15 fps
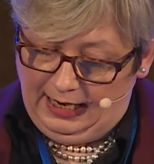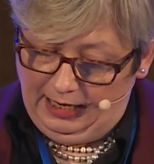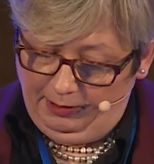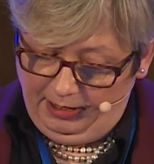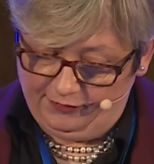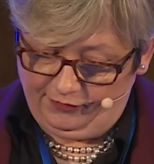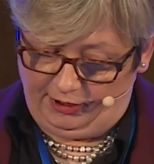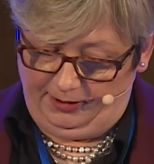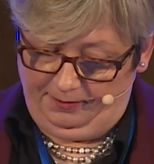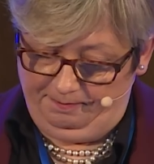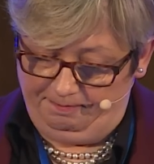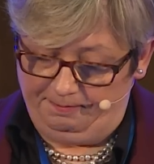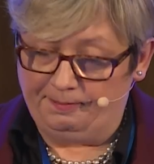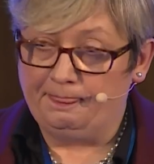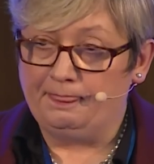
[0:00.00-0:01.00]
However,
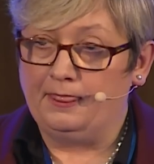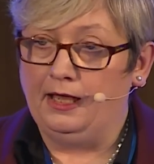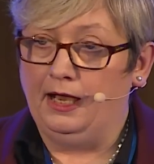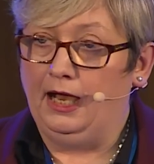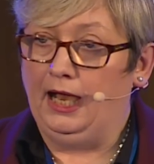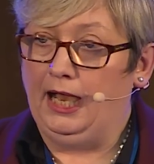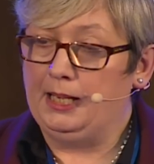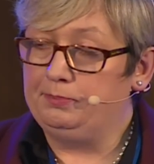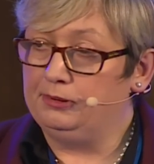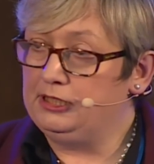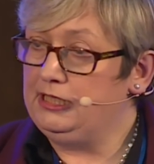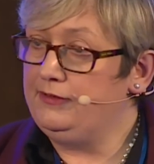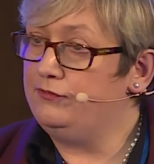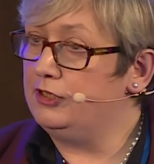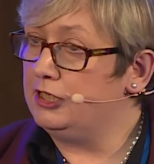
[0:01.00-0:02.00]
I
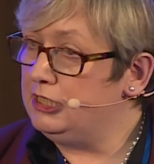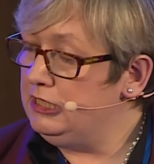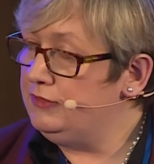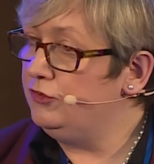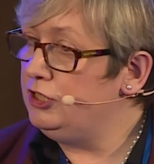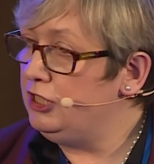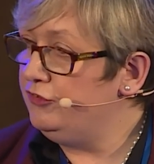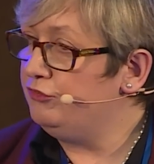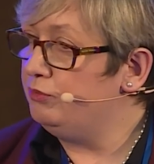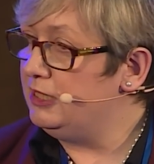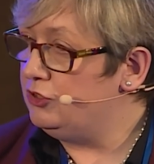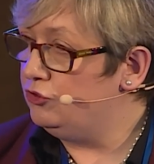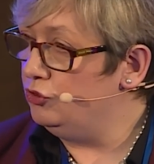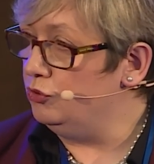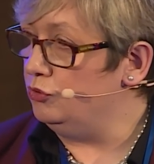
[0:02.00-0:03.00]
believe that even if
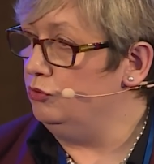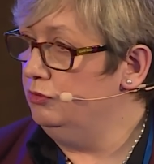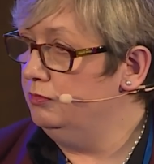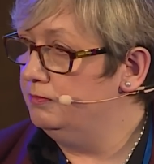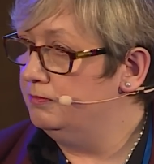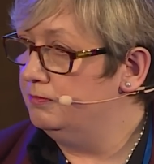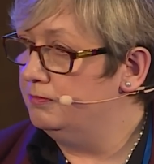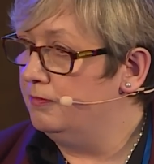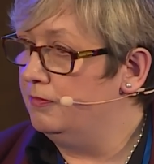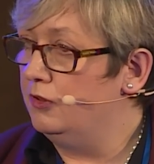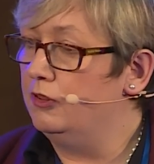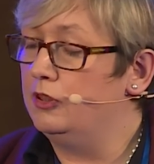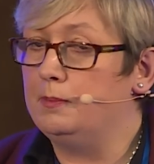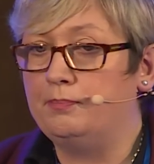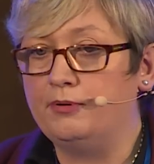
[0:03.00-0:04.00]
we do,
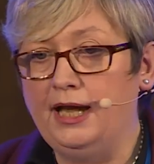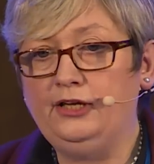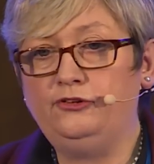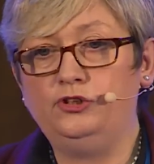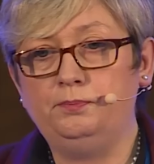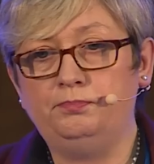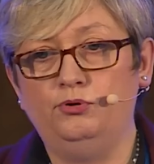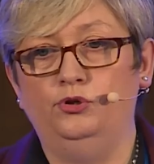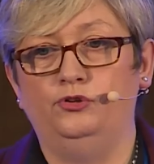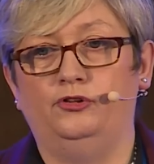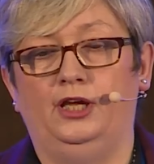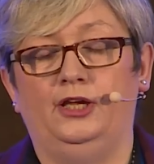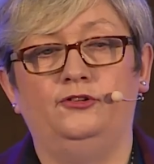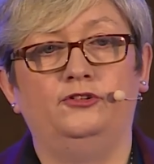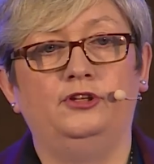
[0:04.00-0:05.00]
the Brexit
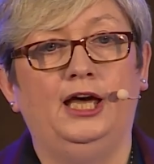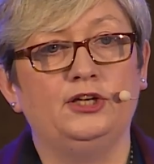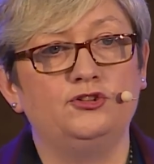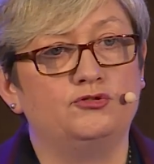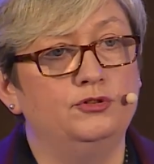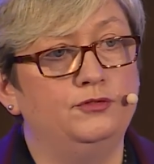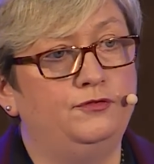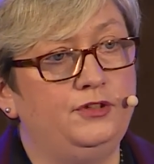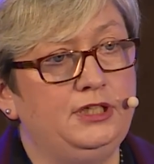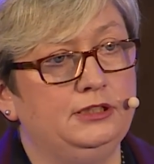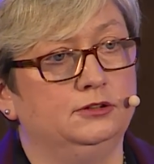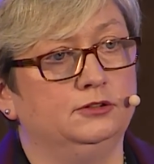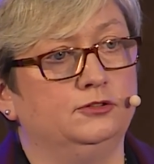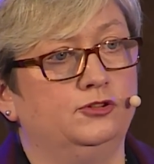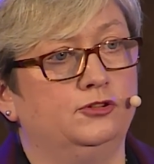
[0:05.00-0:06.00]
process has
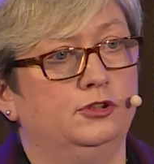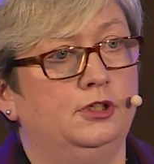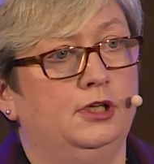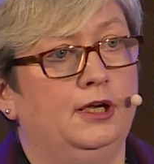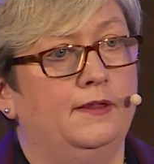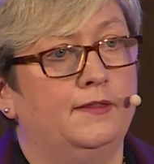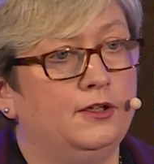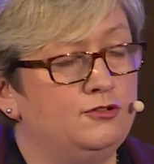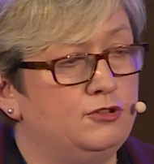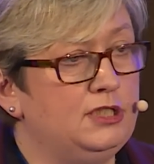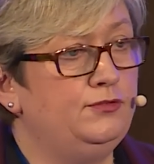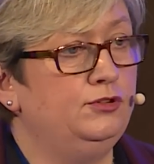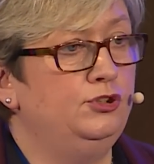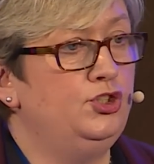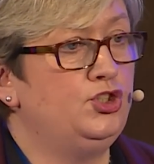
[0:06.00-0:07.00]
revealed that
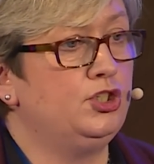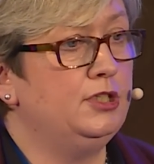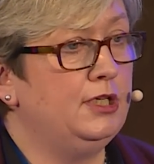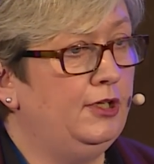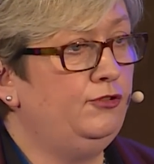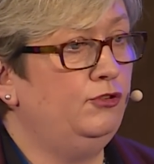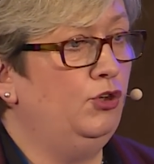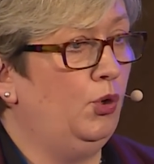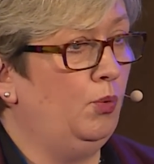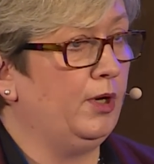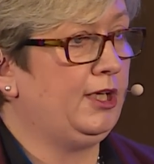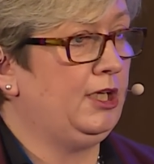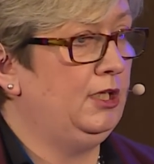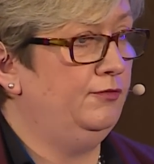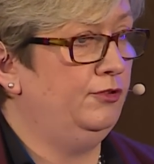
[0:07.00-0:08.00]
devolution is not
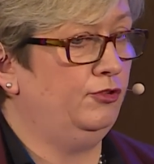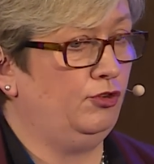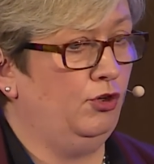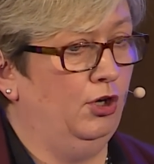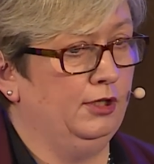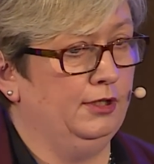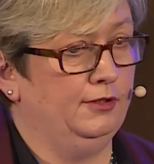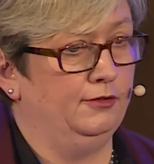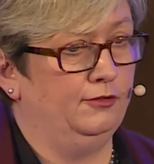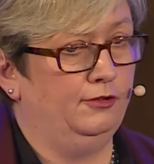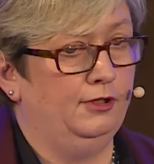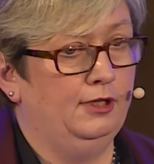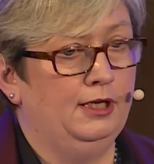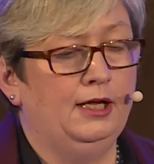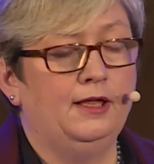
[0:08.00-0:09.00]
working for
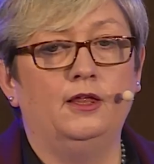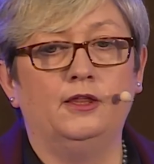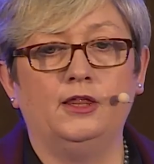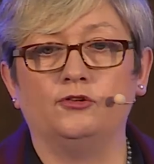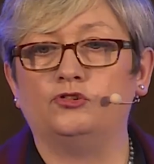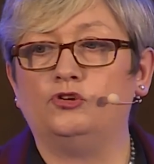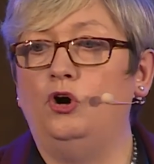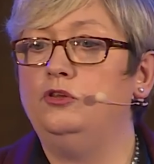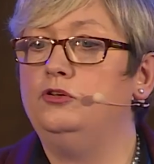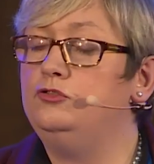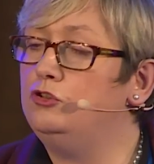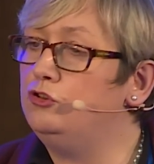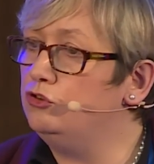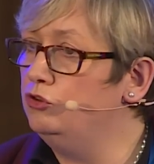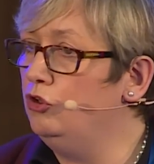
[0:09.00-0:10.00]
Scotland, that
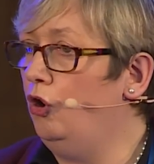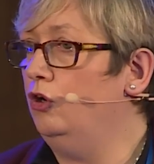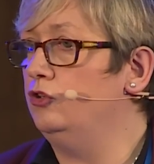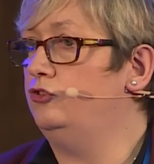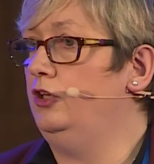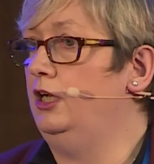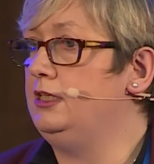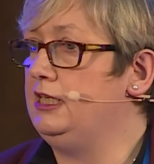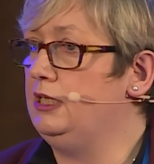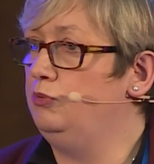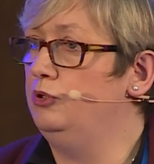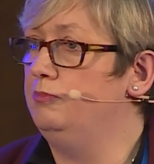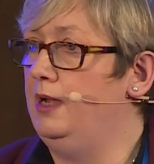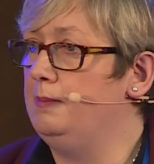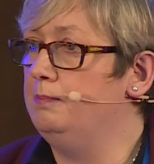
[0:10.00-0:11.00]
Scotland is not an
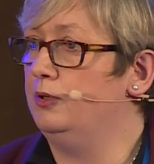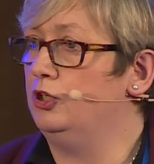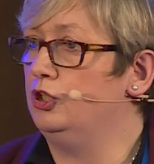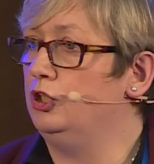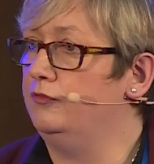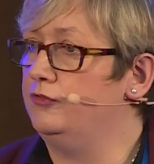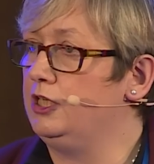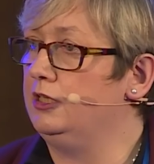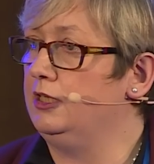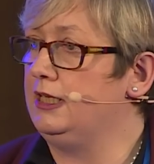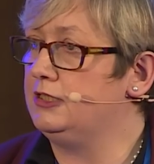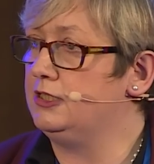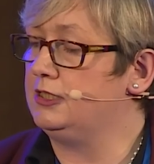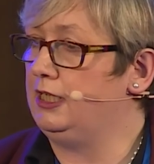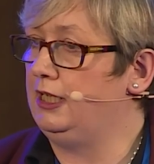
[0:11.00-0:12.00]
equal member of the
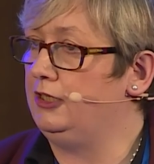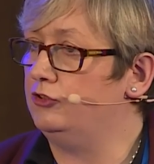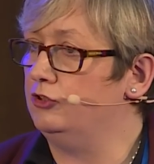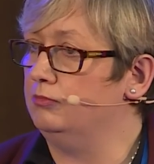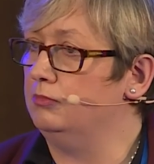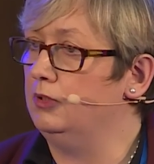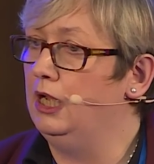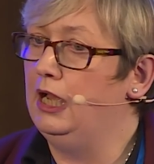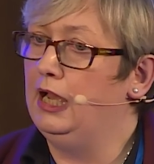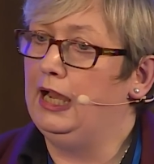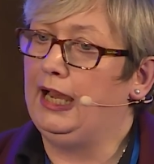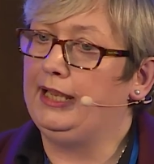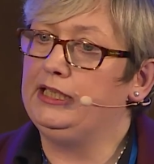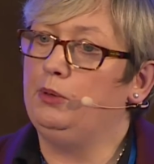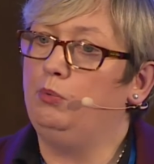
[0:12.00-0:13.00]
United Kingdom,
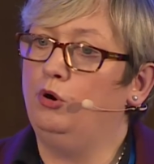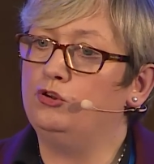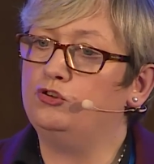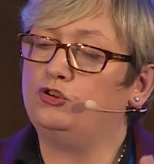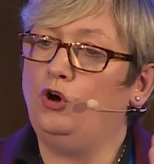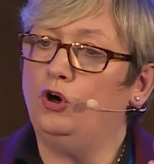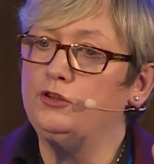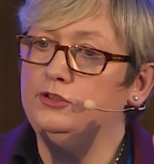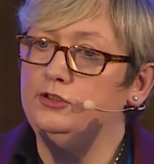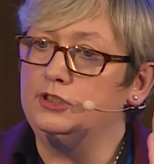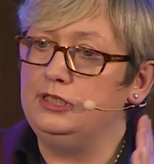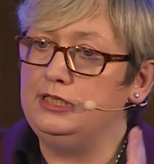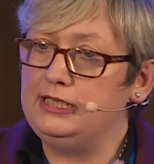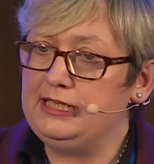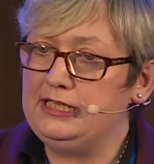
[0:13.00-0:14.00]
and that what
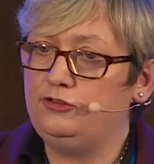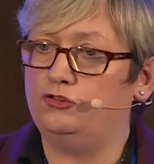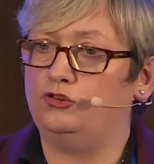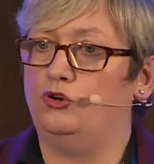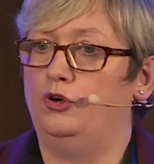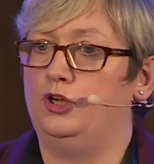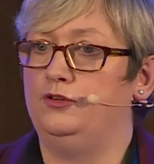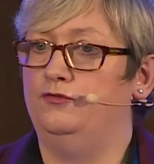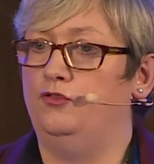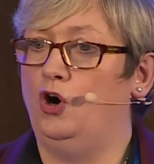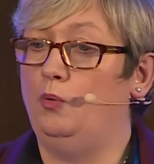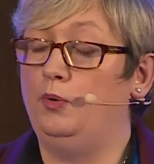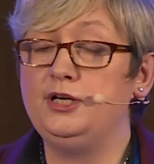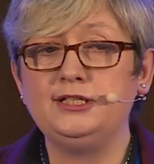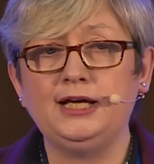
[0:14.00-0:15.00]
Scotland needs going
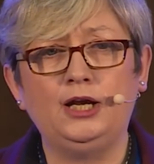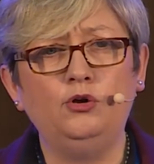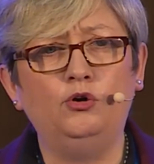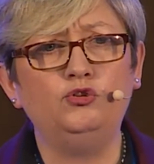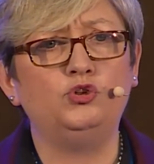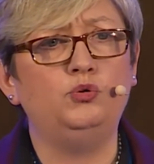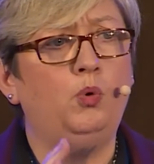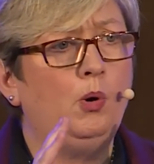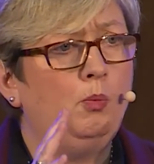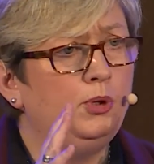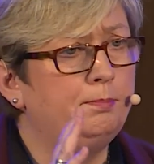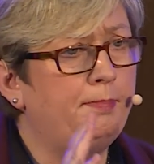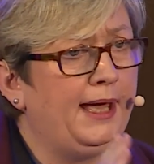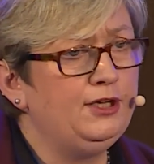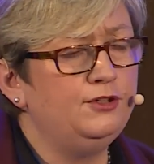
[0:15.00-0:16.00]
forward, and also what
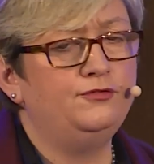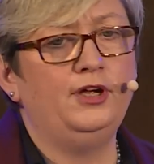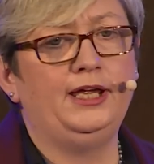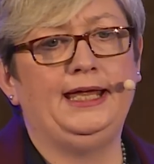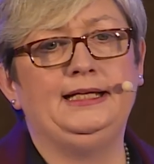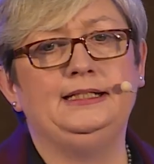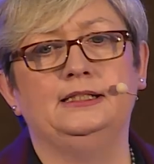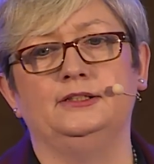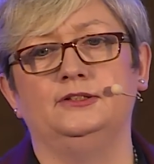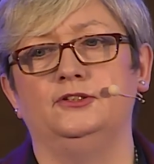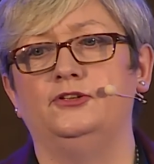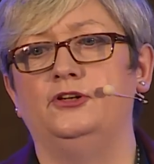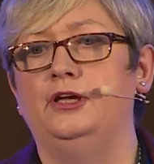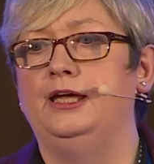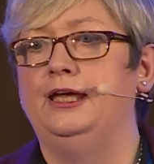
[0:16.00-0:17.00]
will benefit
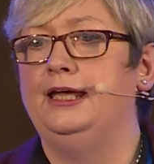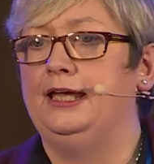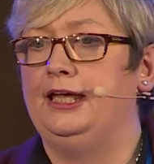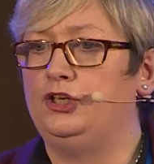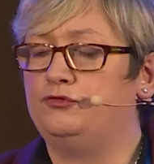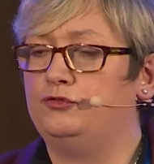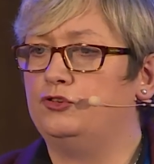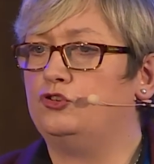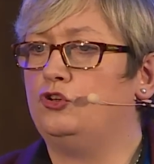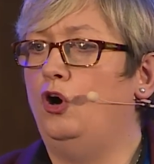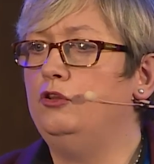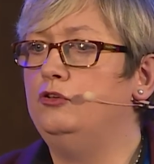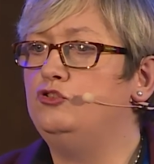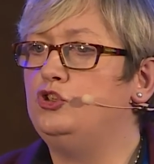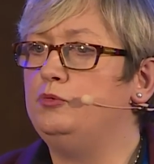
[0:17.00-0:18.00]
England, is for
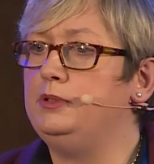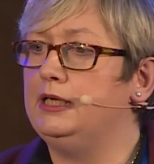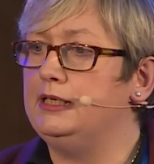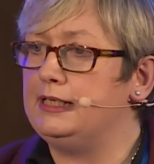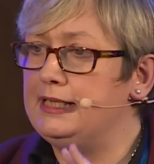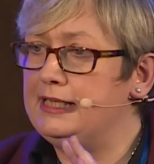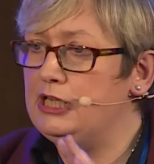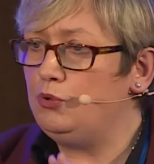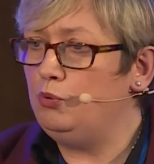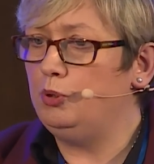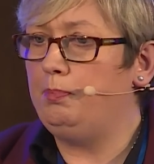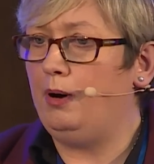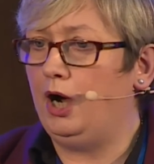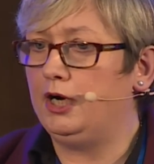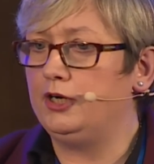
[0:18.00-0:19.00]
Scotland to be an
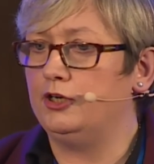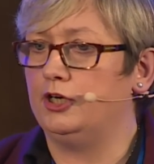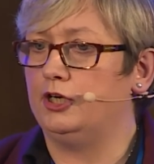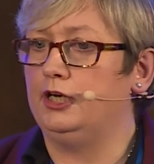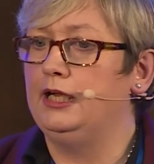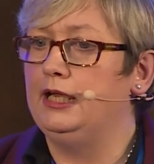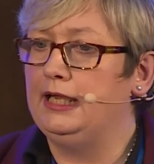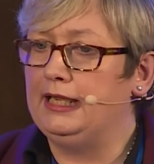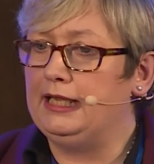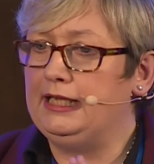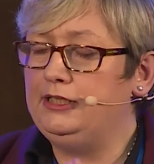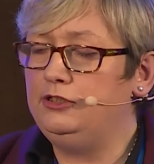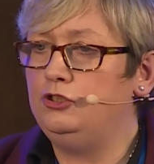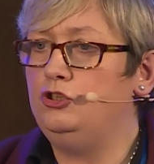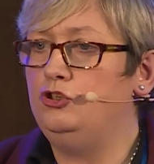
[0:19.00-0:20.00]
equal partner
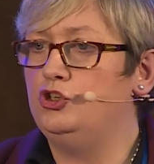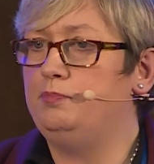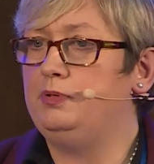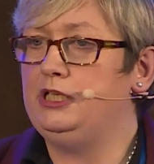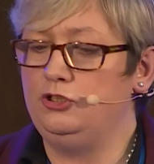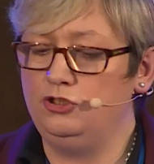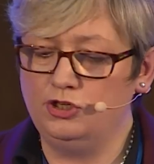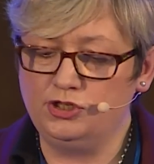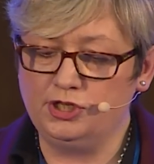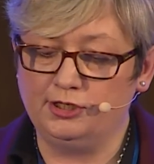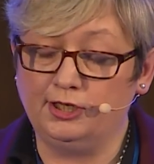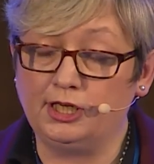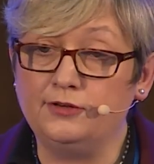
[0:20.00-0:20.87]
in the European Union.